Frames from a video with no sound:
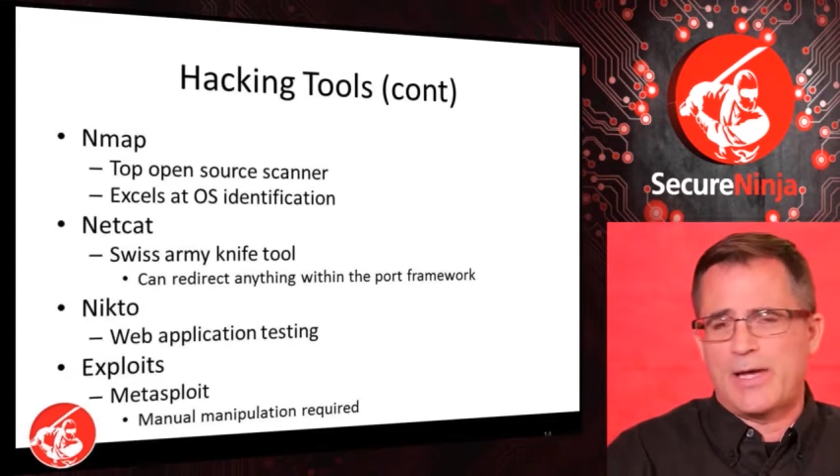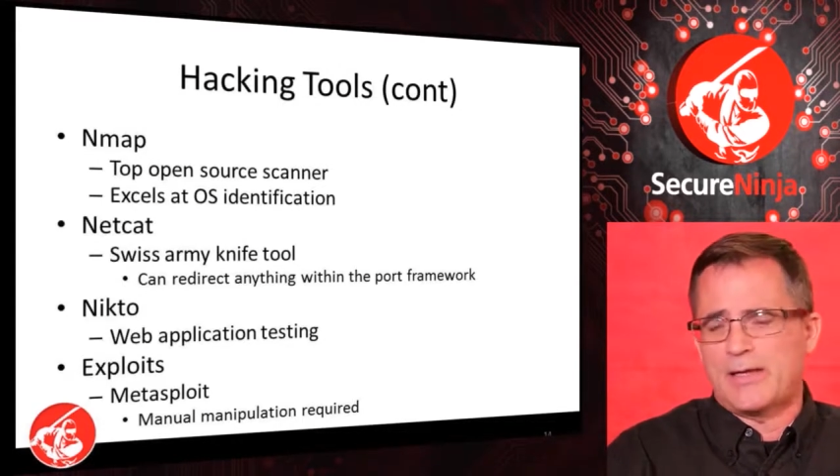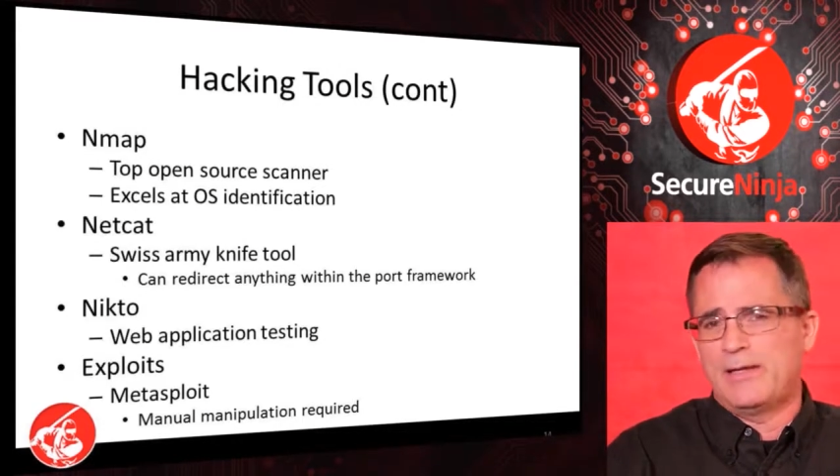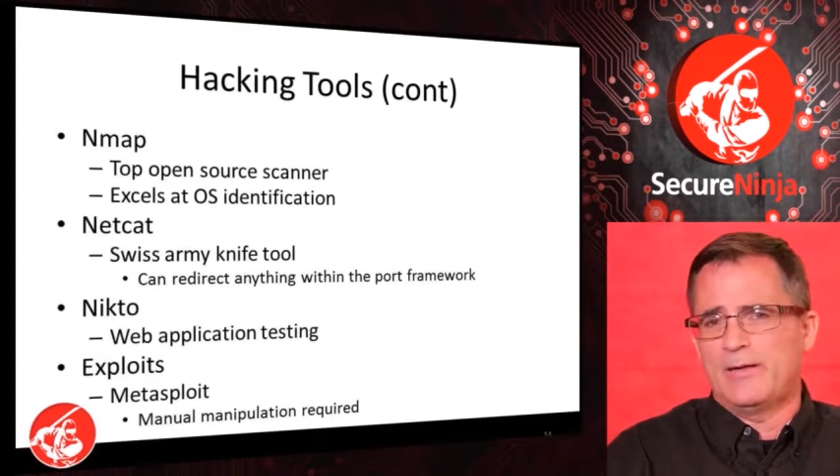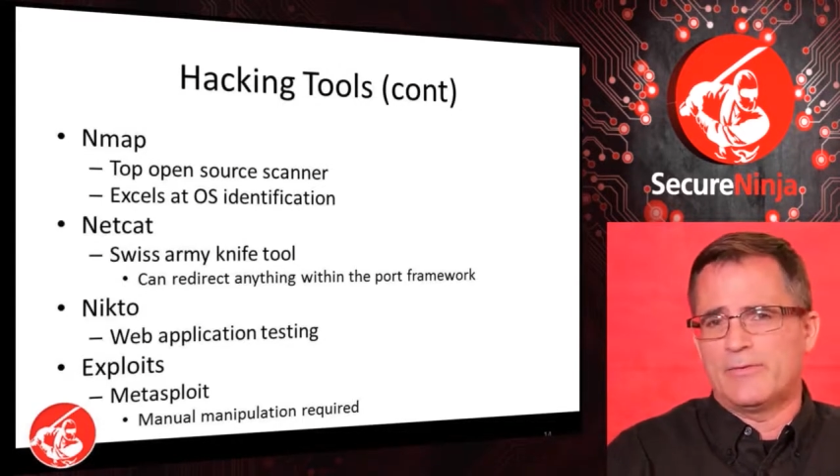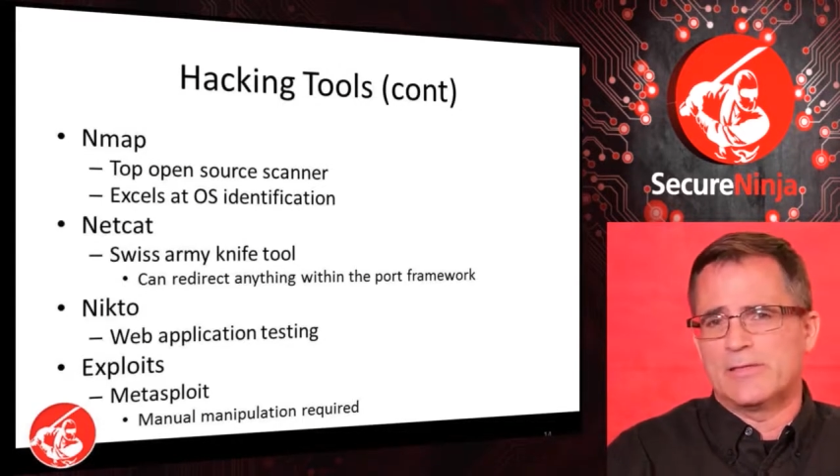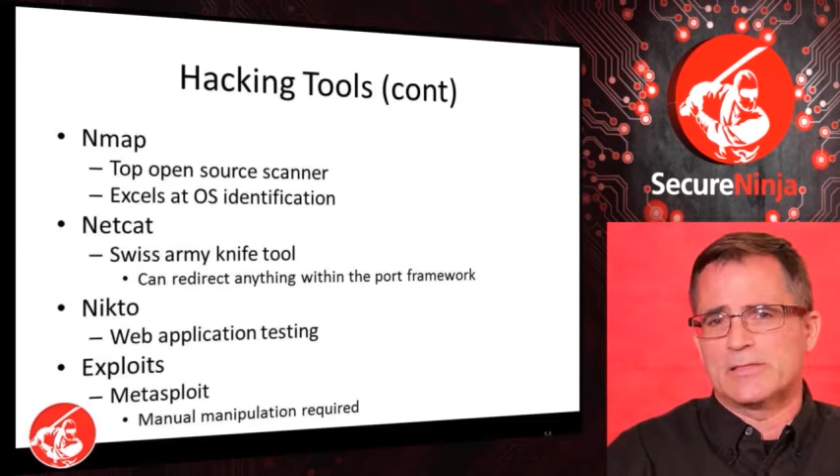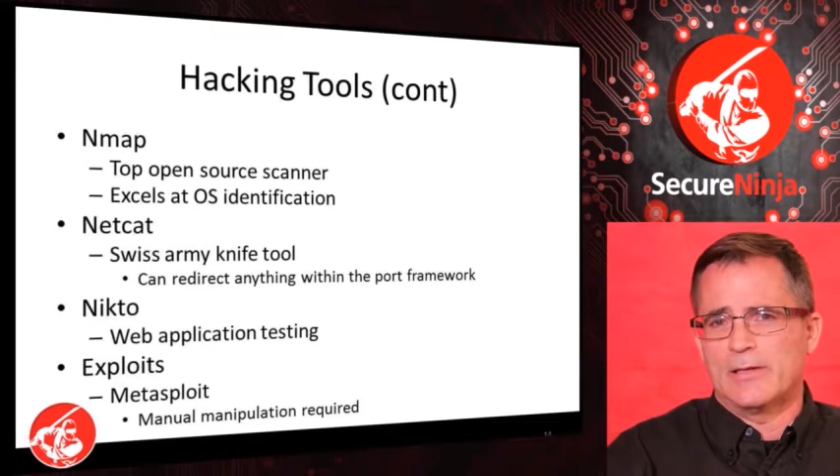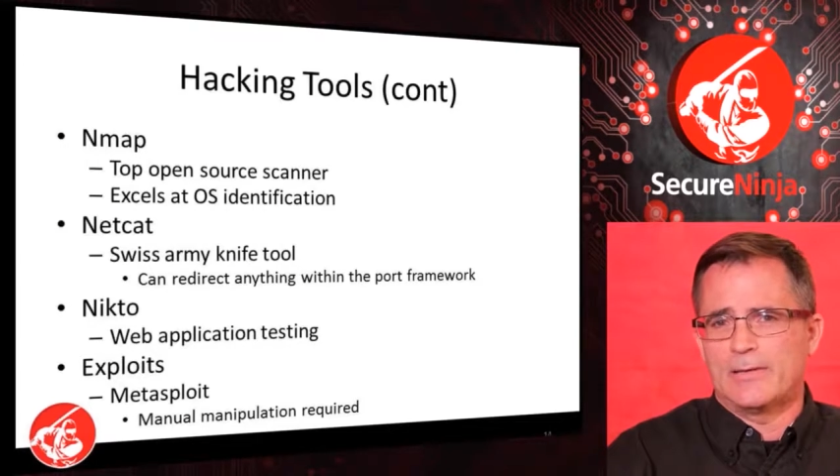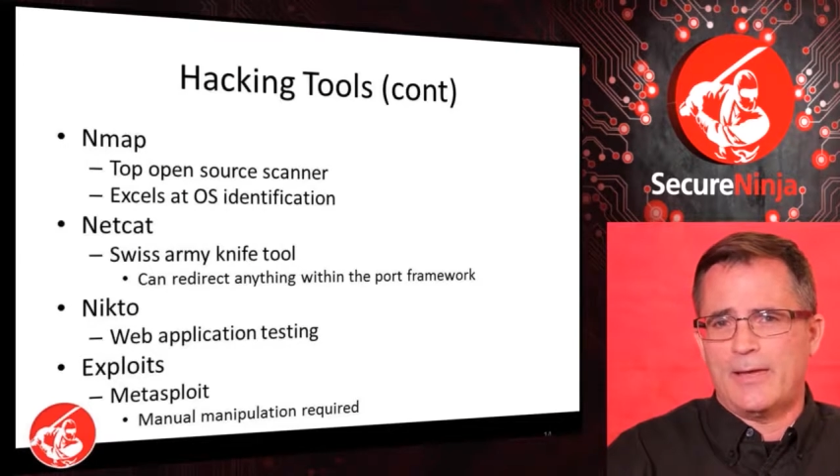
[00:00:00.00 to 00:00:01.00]
backing and
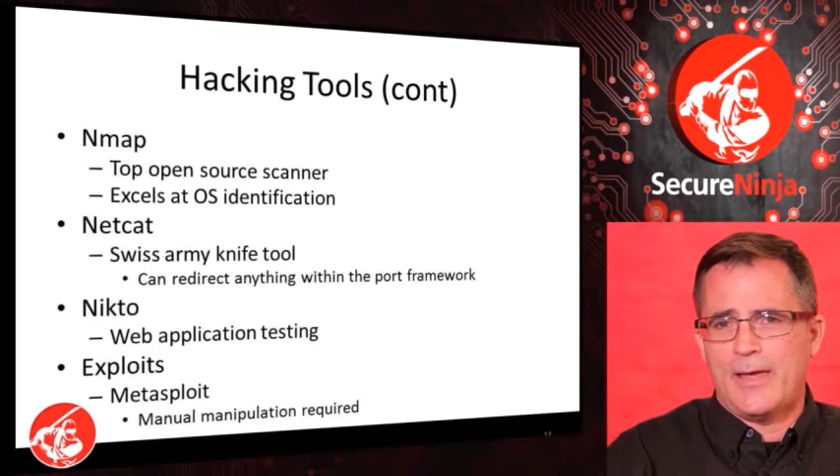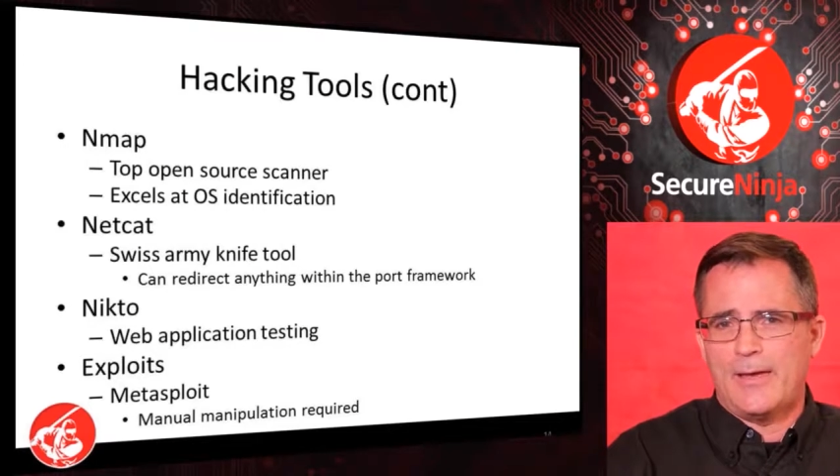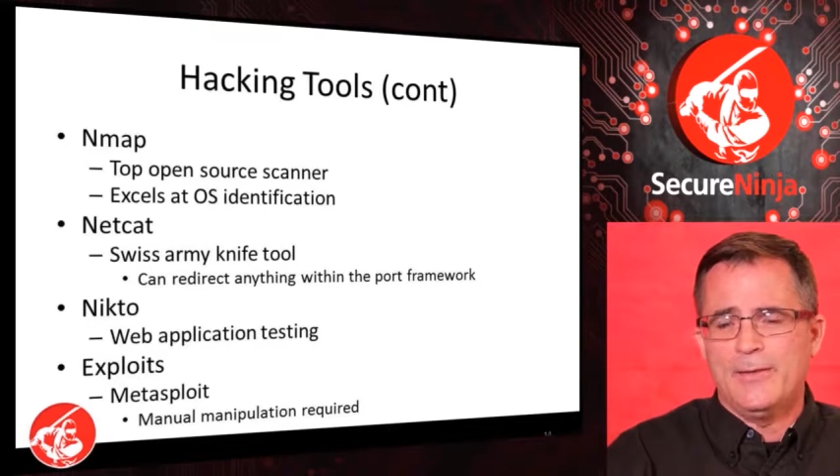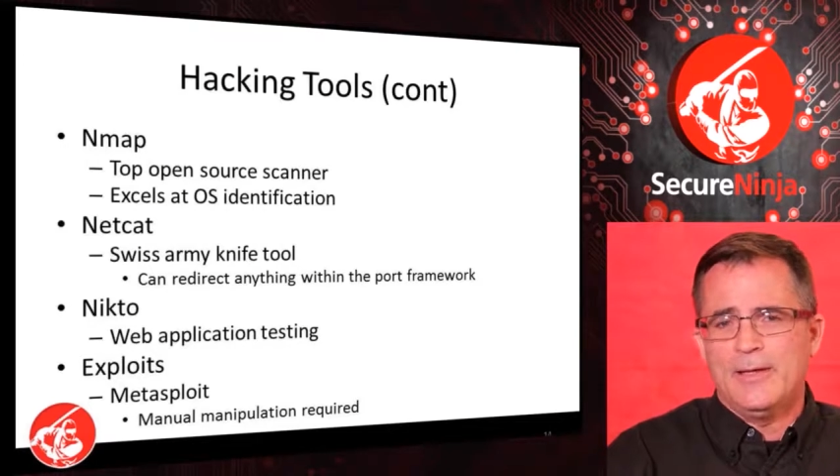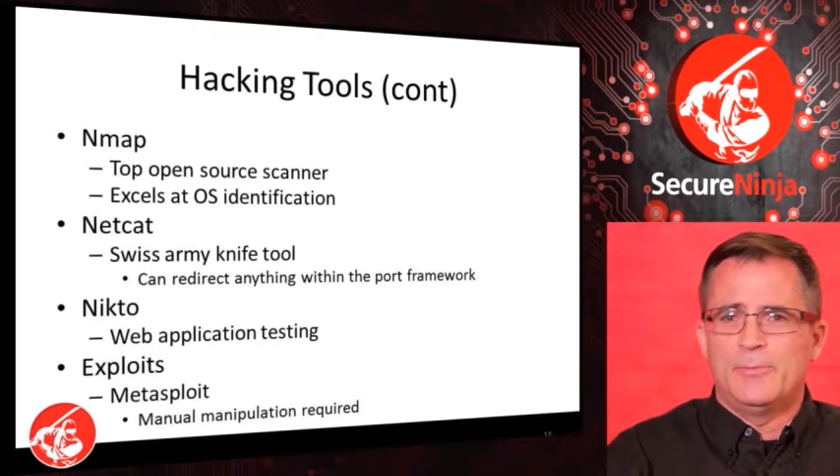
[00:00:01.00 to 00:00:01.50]
things like that,